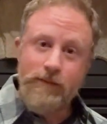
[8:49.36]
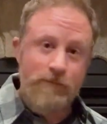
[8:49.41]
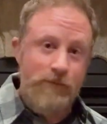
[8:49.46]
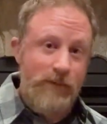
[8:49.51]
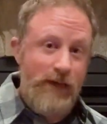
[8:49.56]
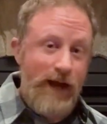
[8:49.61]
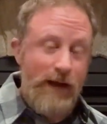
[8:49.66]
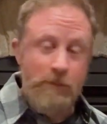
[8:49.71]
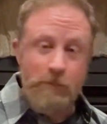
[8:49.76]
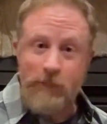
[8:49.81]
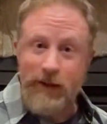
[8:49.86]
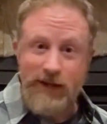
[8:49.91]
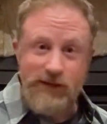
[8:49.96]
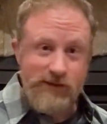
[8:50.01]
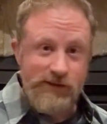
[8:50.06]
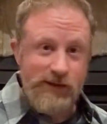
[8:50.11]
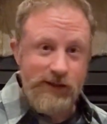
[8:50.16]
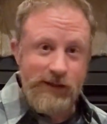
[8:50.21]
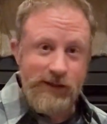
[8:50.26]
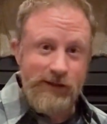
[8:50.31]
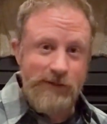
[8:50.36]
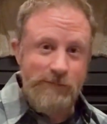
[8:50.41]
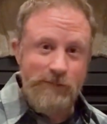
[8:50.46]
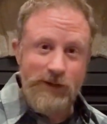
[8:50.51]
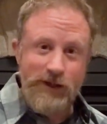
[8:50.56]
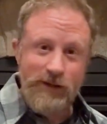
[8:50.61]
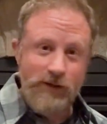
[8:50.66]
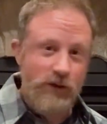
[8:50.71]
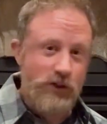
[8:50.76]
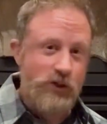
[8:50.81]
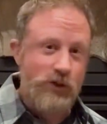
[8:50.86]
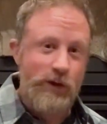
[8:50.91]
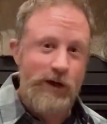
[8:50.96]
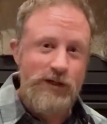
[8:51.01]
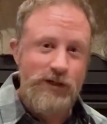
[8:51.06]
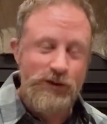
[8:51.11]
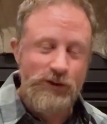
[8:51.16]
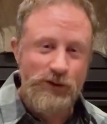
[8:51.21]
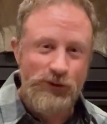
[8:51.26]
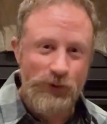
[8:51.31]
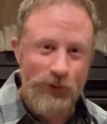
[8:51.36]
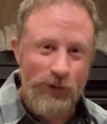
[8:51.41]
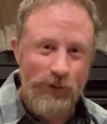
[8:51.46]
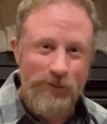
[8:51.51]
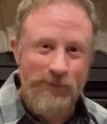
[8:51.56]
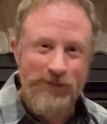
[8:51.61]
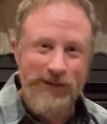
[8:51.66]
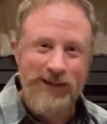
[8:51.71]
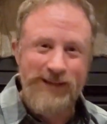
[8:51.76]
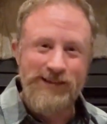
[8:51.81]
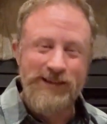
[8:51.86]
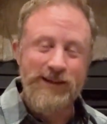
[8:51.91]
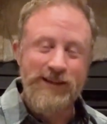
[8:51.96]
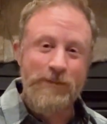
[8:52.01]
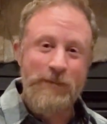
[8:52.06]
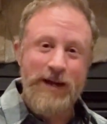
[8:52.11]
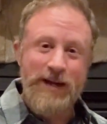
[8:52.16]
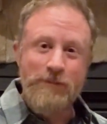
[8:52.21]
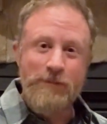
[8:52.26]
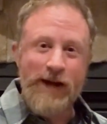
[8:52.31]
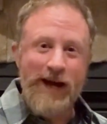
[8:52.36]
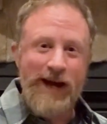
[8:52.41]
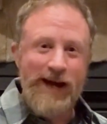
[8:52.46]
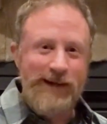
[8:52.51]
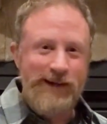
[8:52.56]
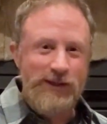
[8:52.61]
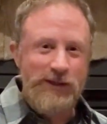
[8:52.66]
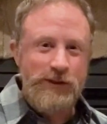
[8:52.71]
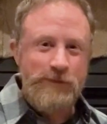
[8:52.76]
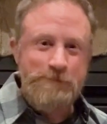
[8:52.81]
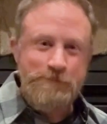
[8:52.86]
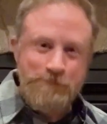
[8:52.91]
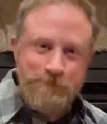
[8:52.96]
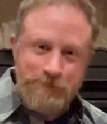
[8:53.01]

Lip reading: that basic illustration tool that's in the main package.